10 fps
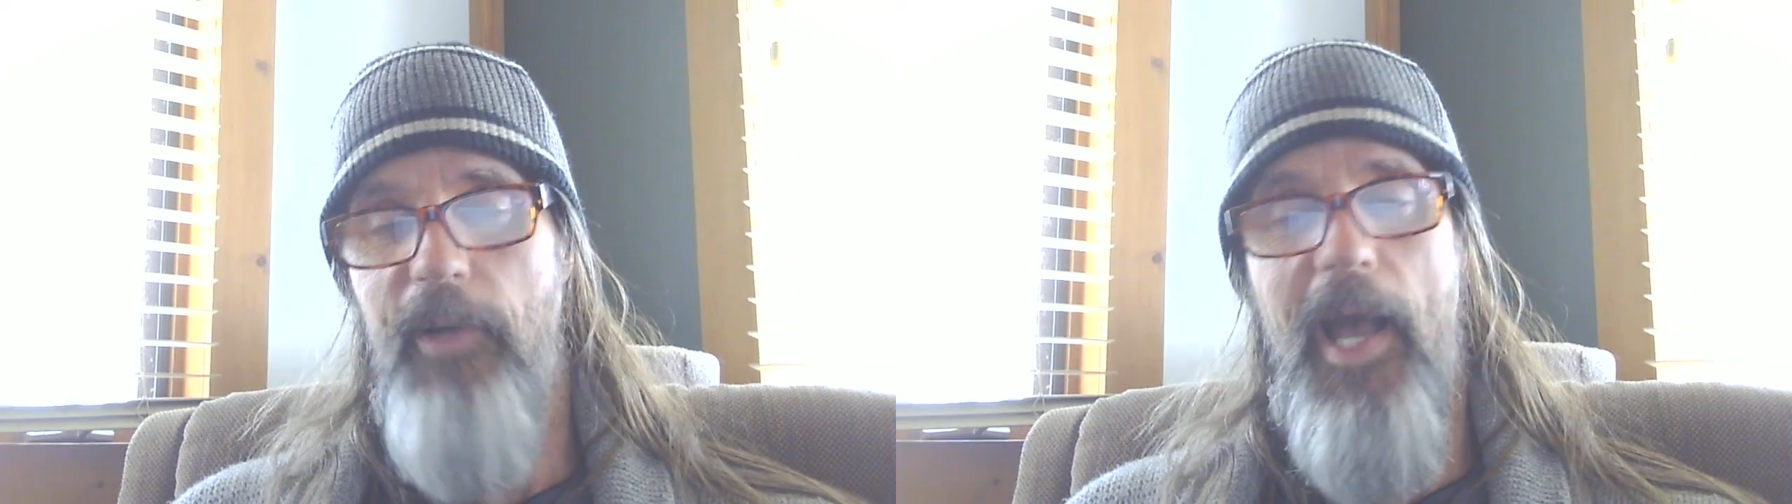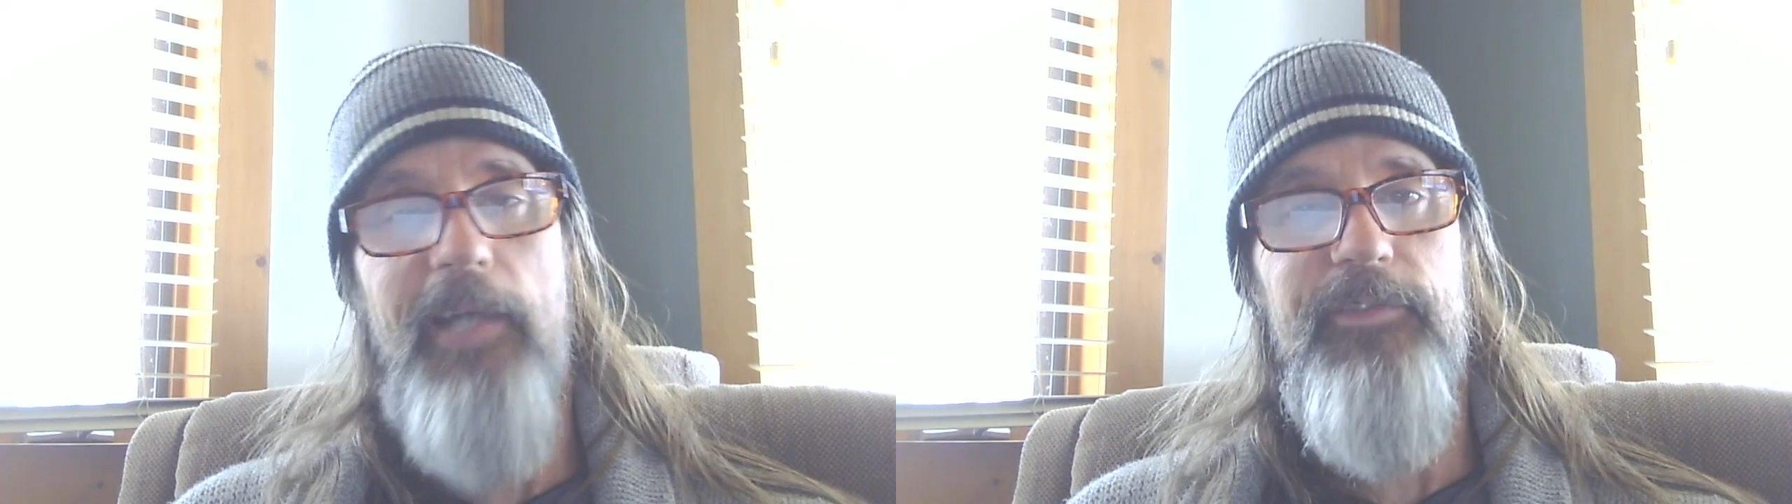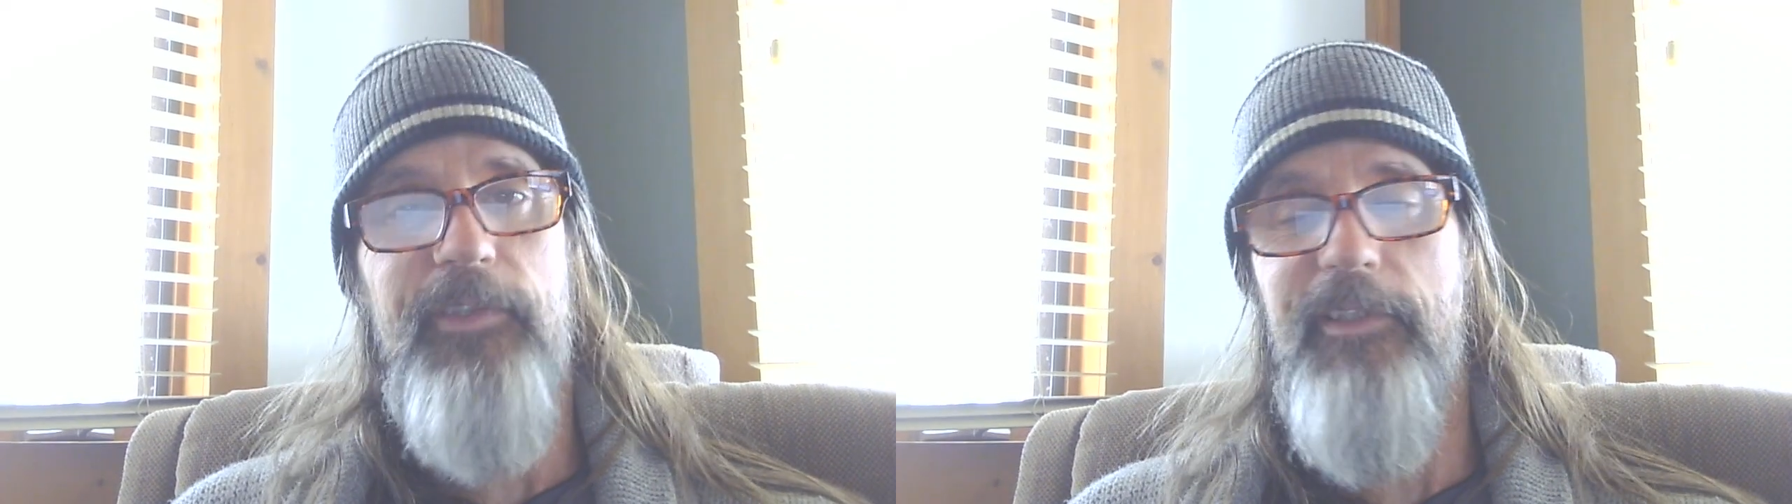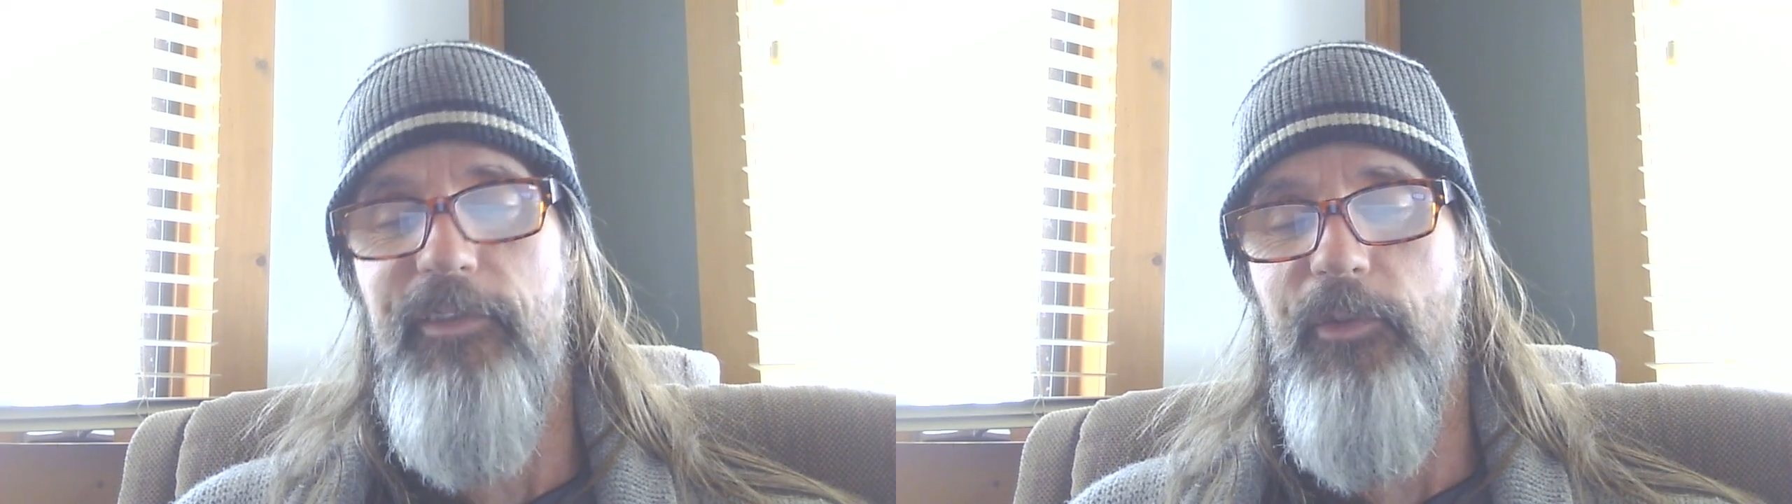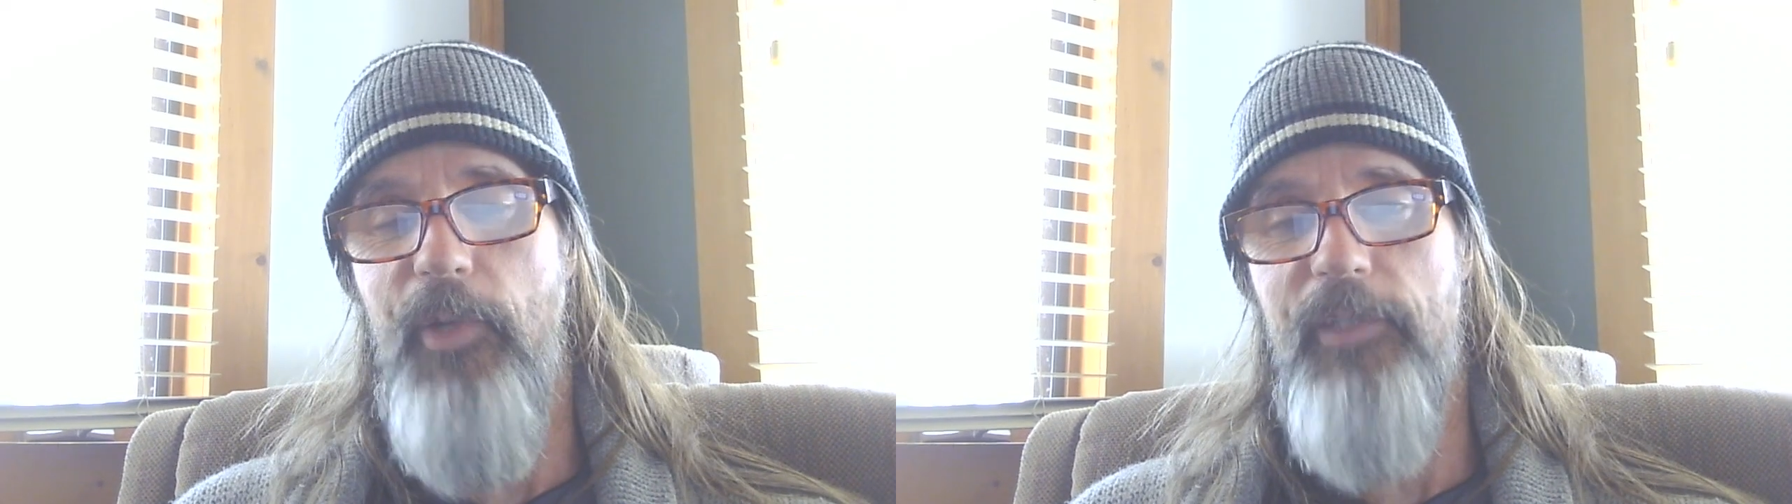asking this
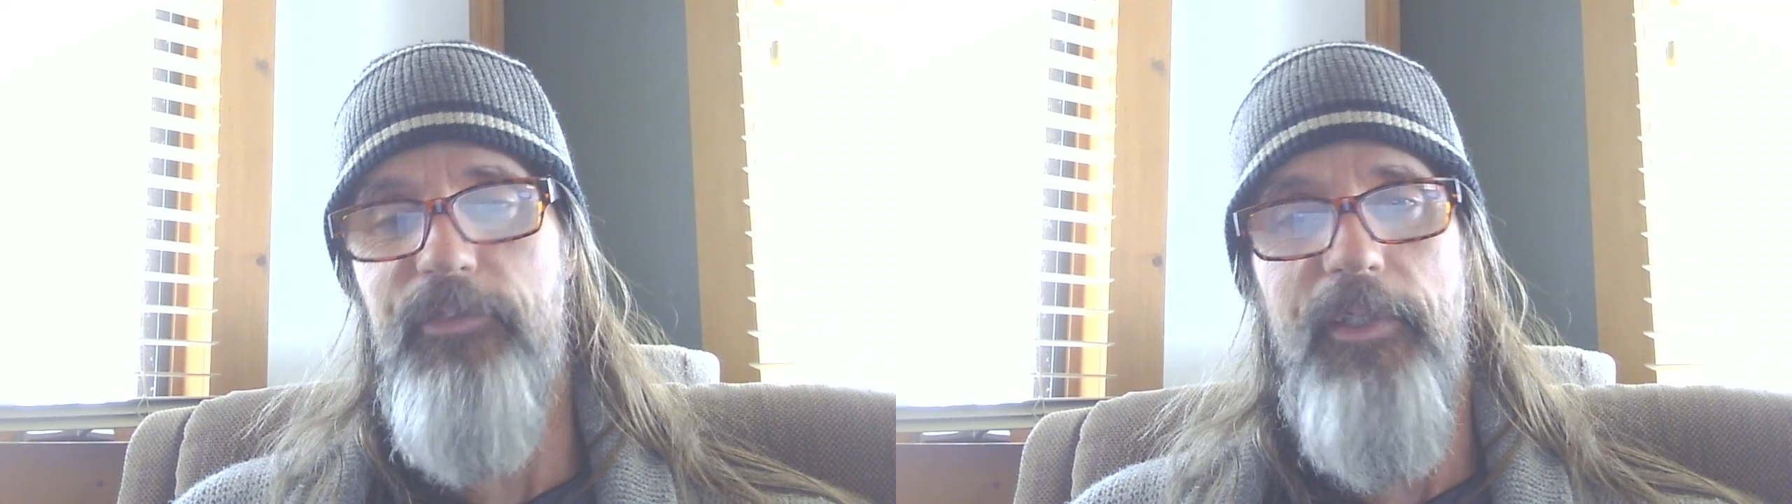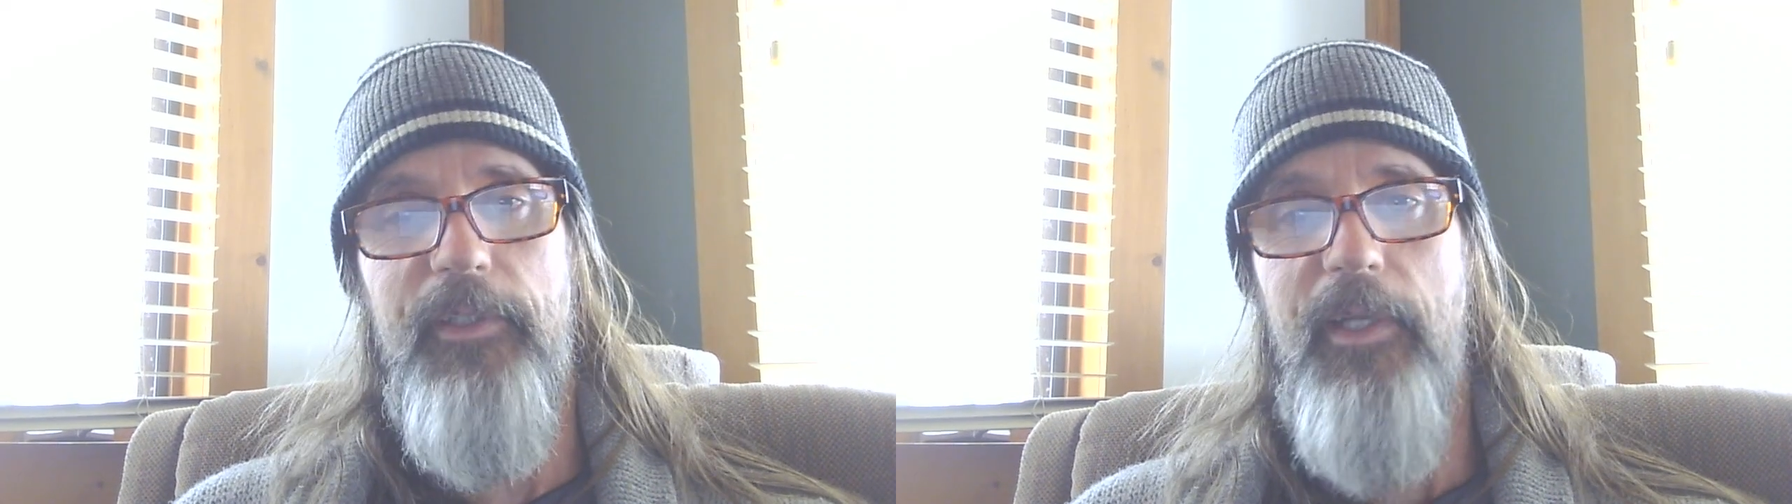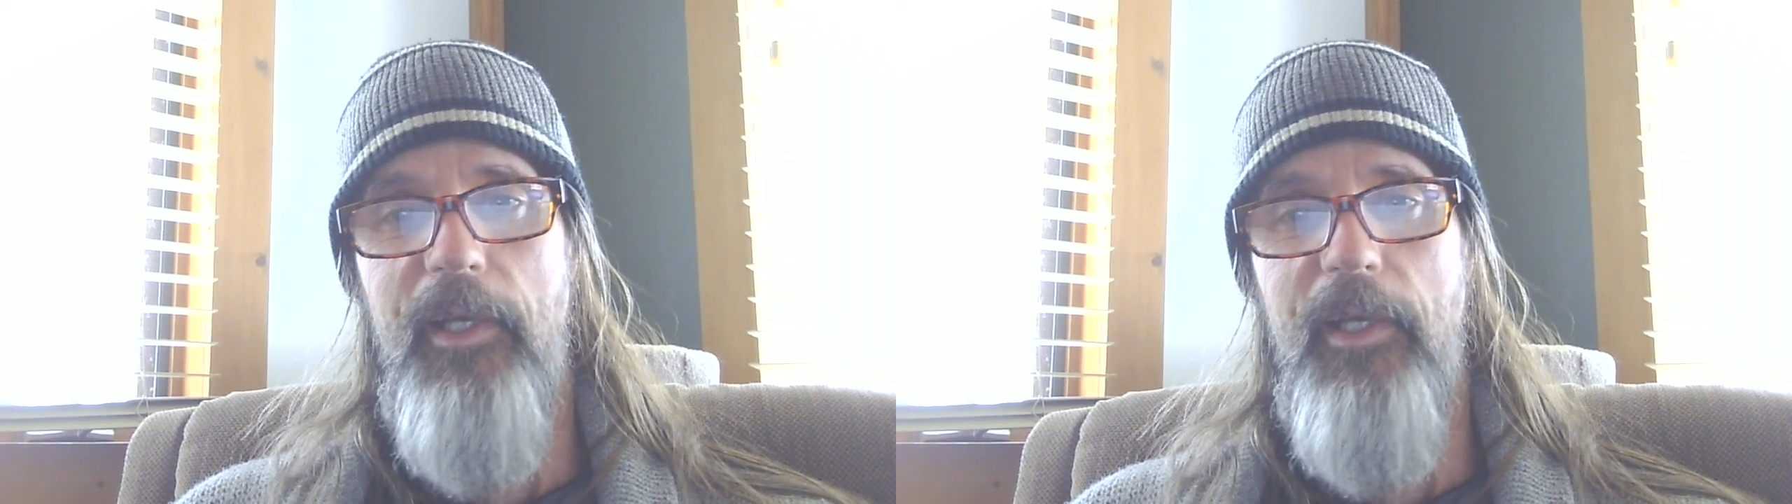question,